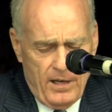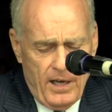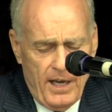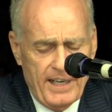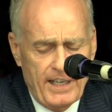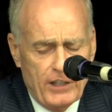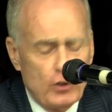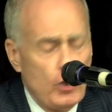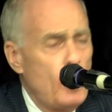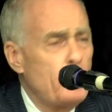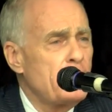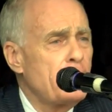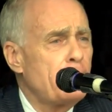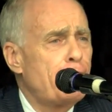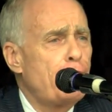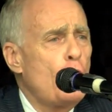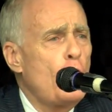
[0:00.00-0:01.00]
On October
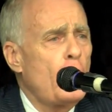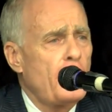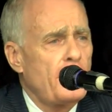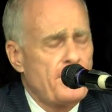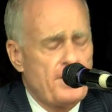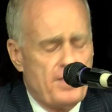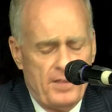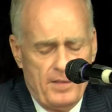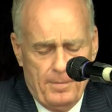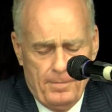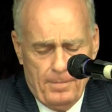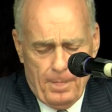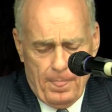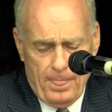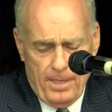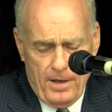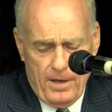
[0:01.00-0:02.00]
the 4th,
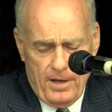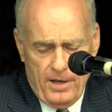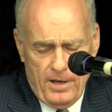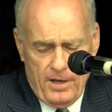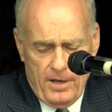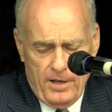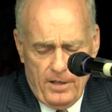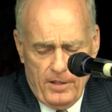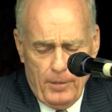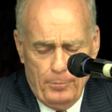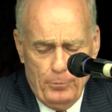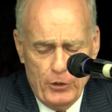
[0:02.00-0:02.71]
the